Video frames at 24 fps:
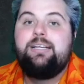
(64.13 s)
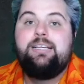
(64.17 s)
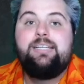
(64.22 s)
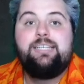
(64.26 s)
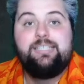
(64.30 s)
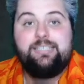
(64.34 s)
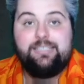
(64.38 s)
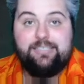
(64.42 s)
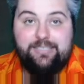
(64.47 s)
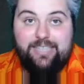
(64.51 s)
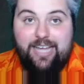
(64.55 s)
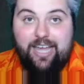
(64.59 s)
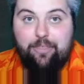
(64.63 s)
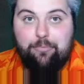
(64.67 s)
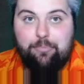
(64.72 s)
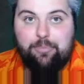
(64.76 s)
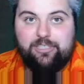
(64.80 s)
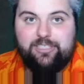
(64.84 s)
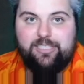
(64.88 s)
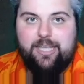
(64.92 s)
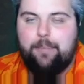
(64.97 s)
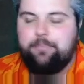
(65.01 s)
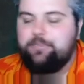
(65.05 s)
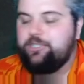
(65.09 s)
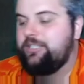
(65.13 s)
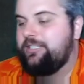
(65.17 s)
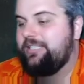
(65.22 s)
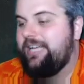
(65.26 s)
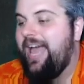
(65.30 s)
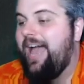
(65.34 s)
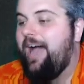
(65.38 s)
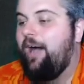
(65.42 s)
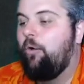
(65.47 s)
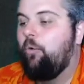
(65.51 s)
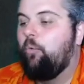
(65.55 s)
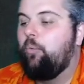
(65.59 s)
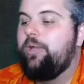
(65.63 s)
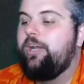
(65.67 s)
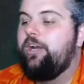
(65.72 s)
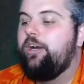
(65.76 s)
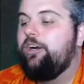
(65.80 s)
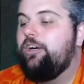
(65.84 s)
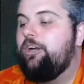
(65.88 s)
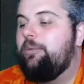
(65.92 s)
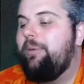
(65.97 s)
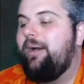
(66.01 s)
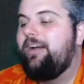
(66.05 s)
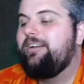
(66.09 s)
Death Perception. Now, we heard
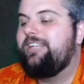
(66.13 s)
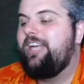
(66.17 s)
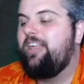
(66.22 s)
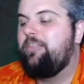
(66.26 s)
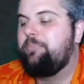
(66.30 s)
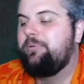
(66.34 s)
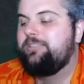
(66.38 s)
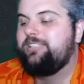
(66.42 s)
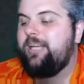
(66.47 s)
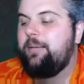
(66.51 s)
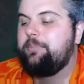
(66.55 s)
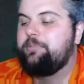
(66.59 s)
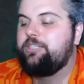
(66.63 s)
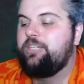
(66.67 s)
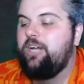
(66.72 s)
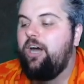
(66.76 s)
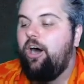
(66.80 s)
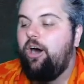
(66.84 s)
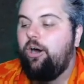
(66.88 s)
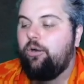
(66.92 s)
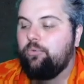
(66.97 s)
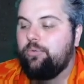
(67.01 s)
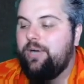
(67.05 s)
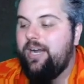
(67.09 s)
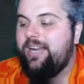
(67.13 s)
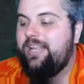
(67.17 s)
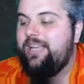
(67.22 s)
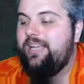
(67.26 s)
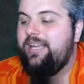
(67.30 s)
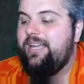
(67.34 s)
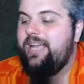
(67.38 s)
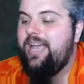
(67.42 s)
about Death Perception already,